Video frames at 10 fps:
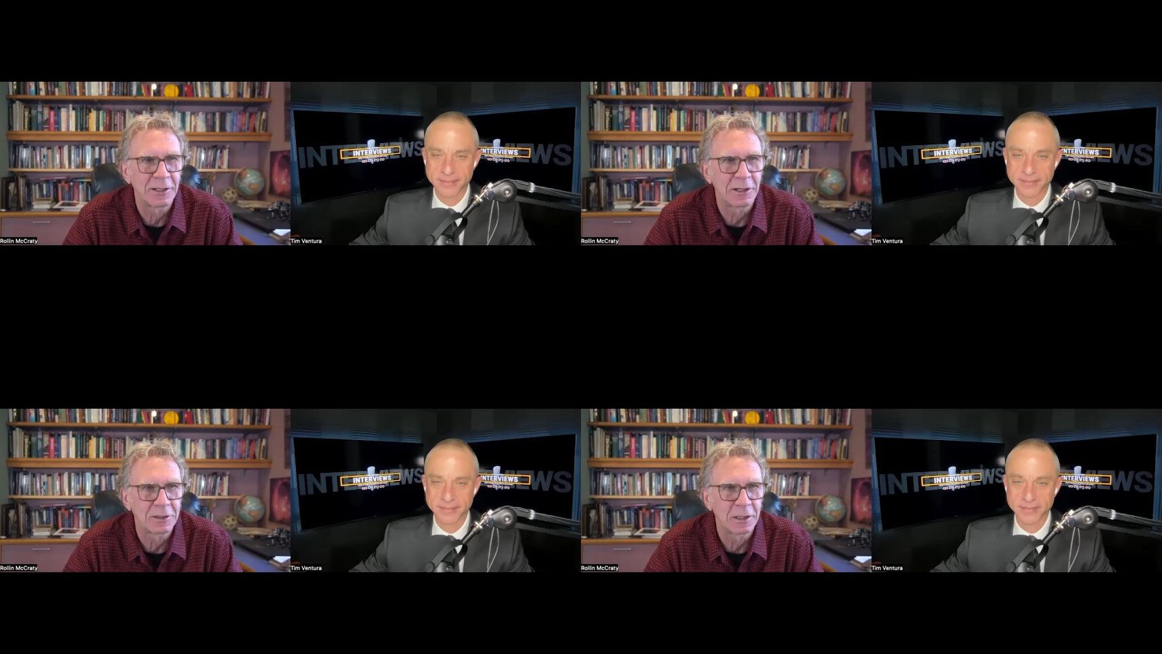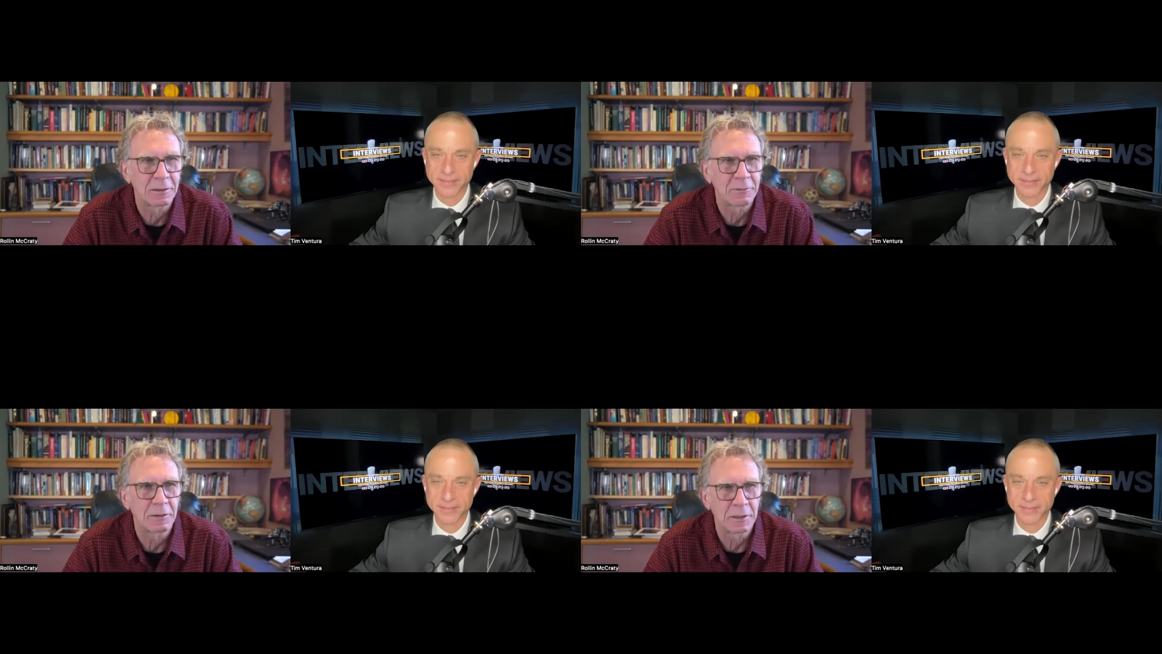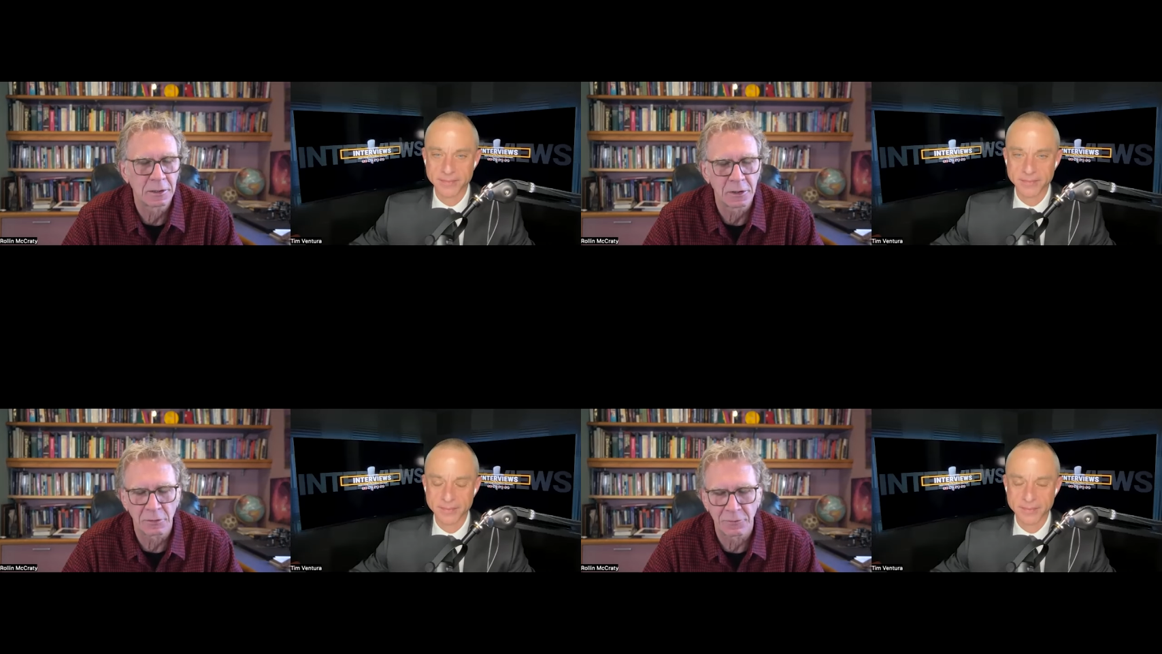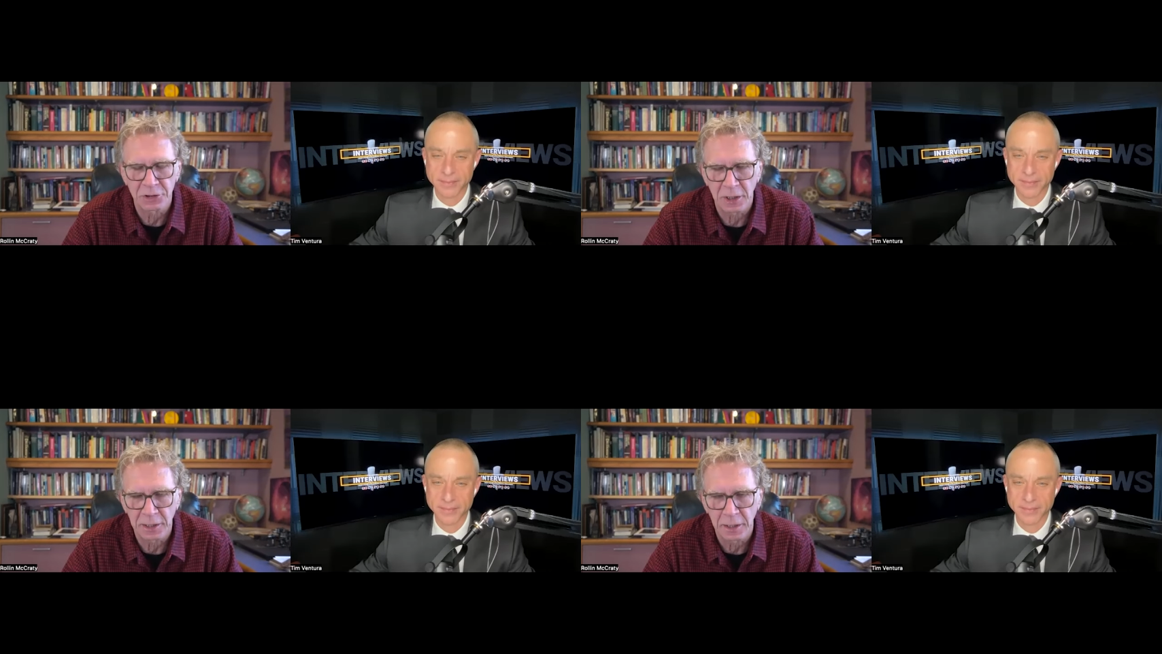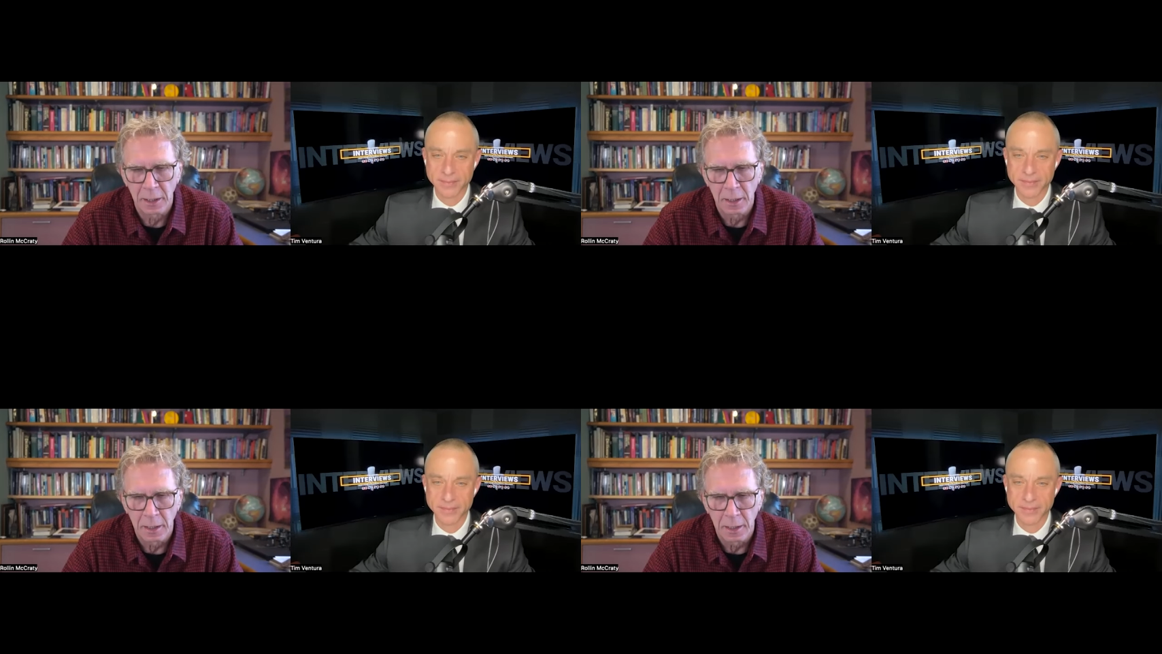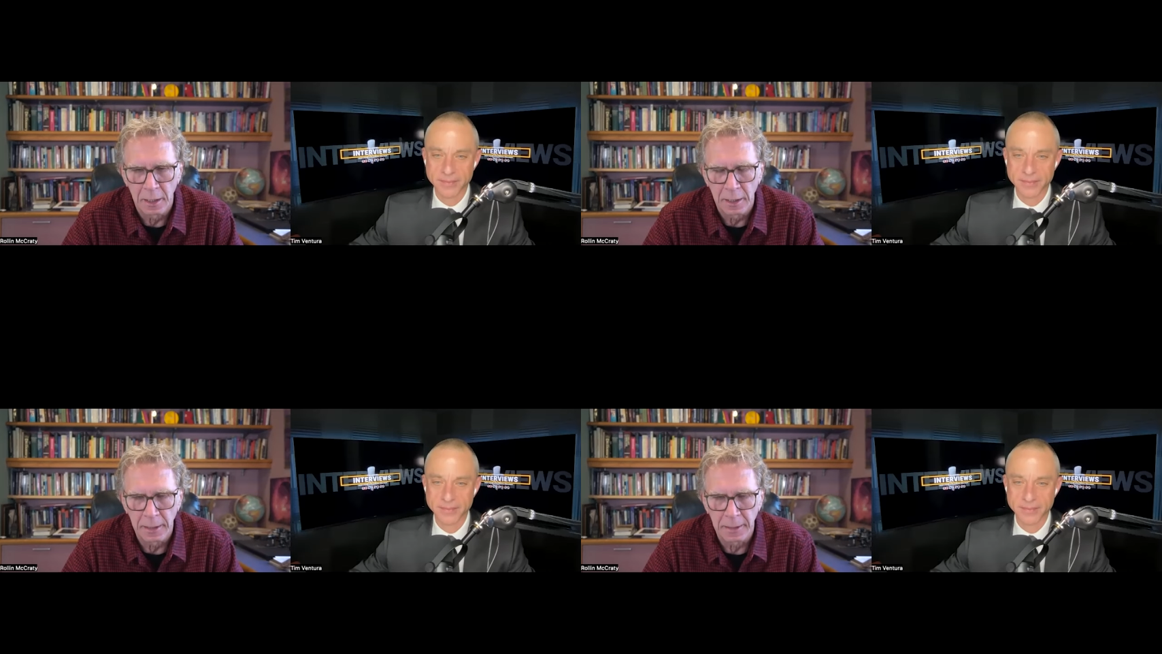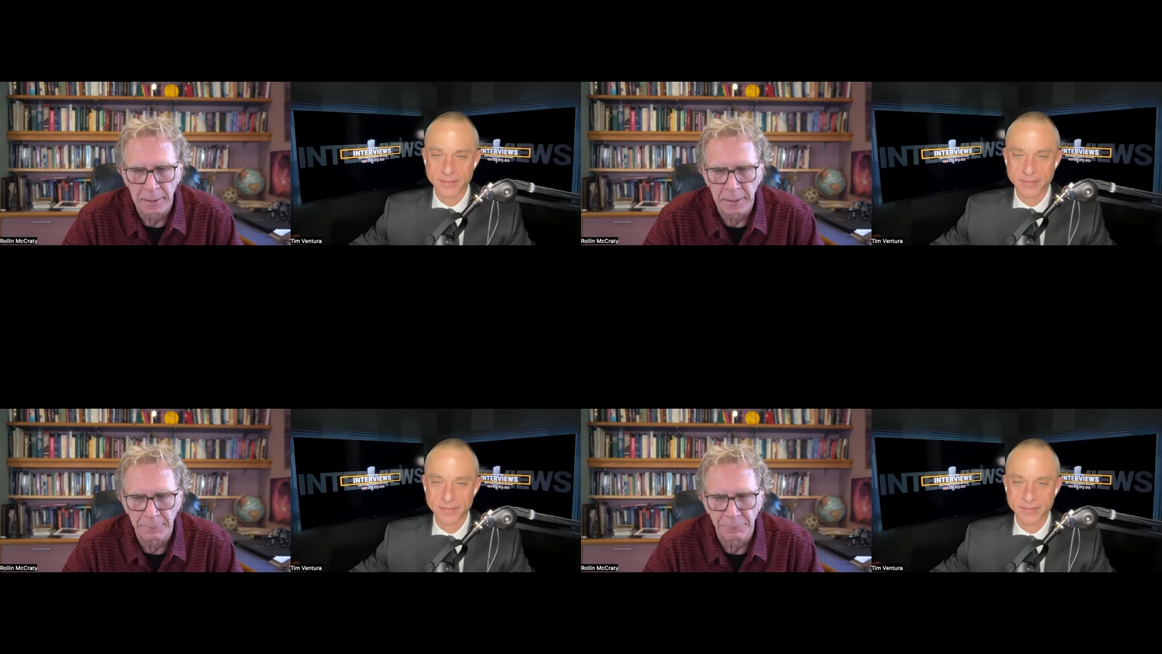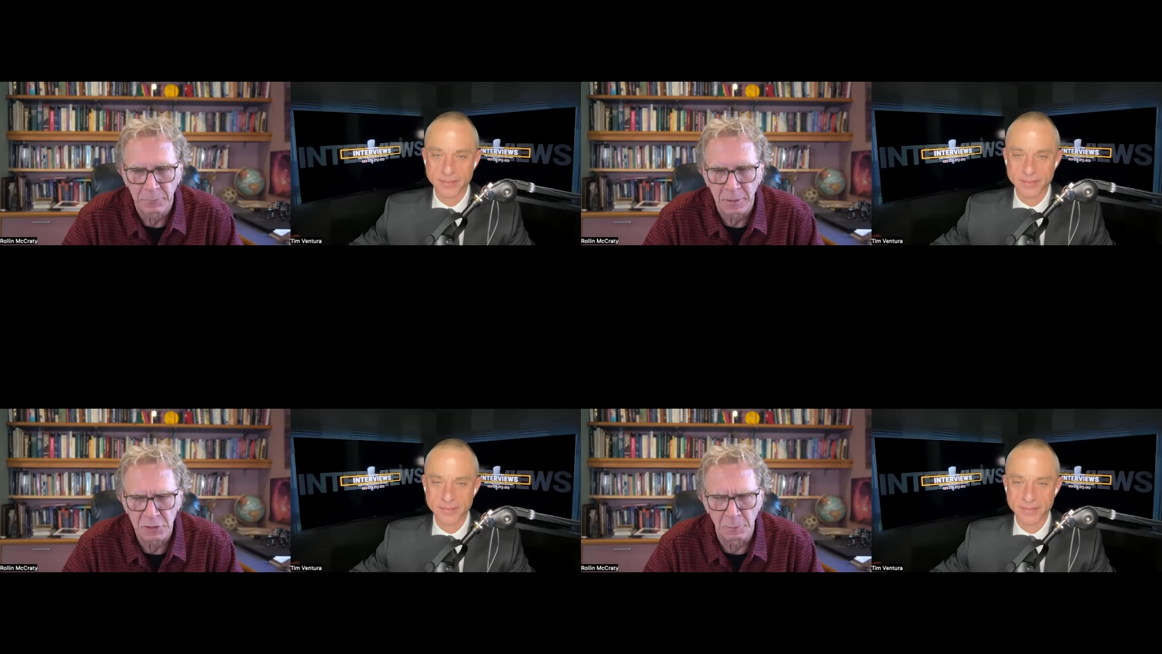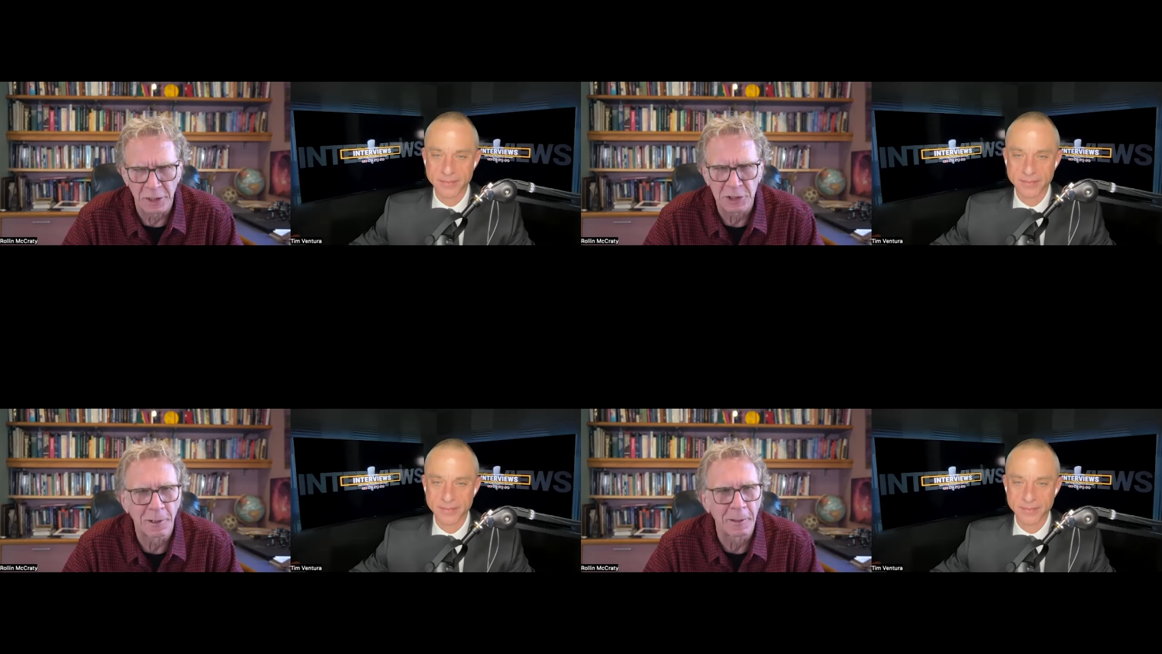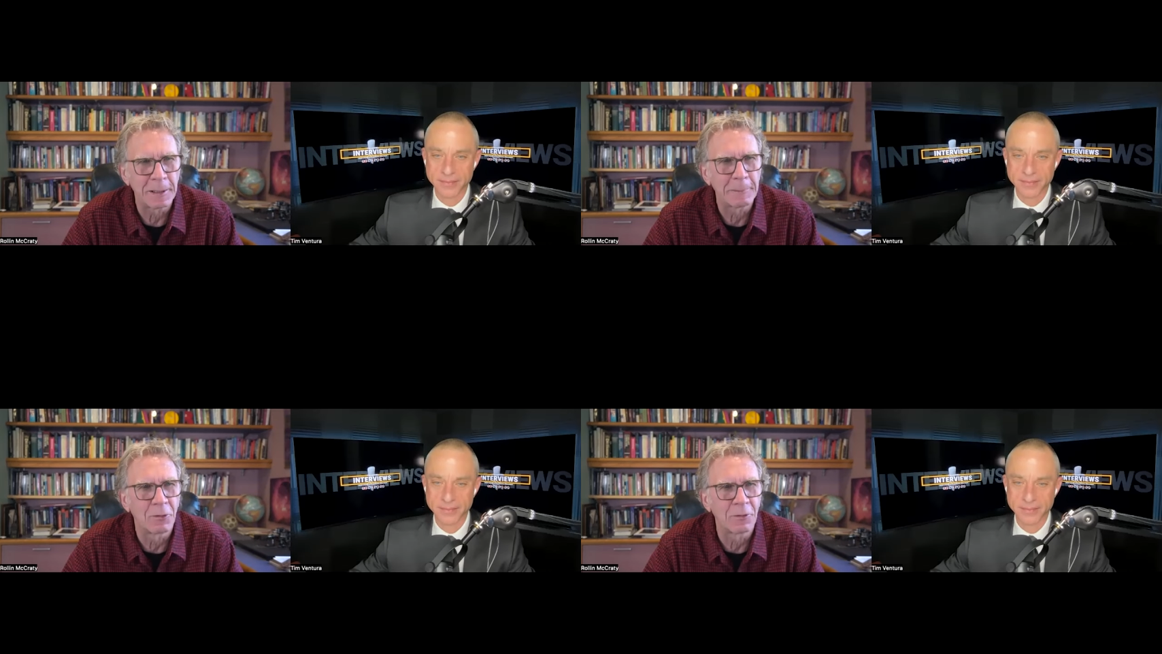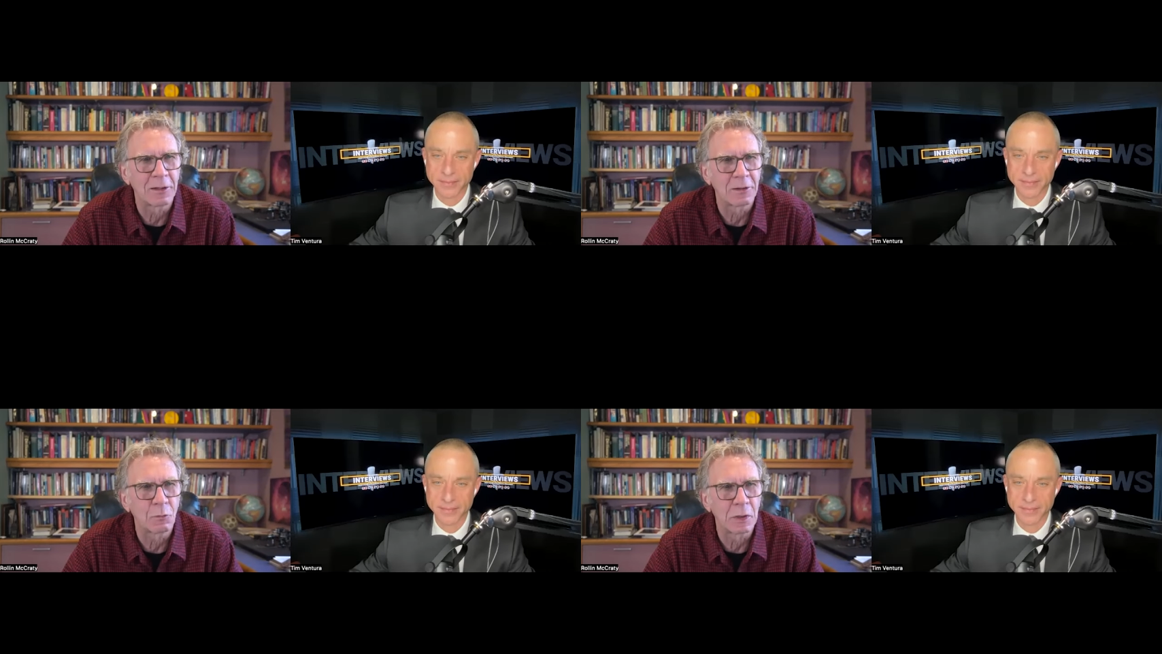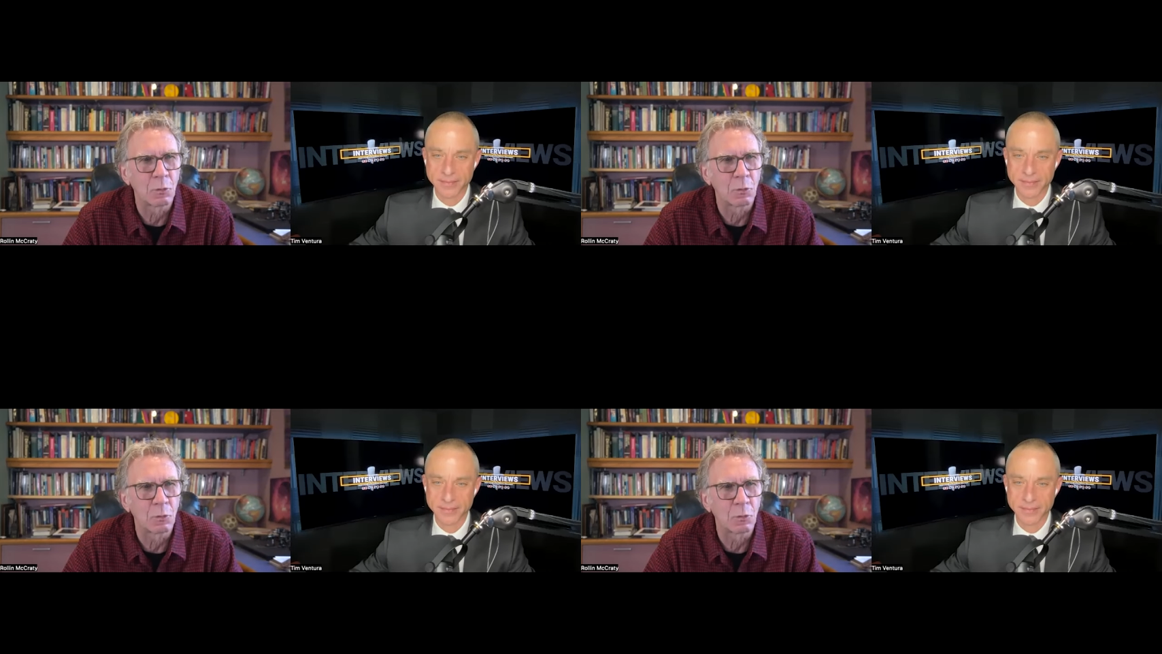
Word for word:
Speaker 1: there at the, at the university and uh, some really smart people that we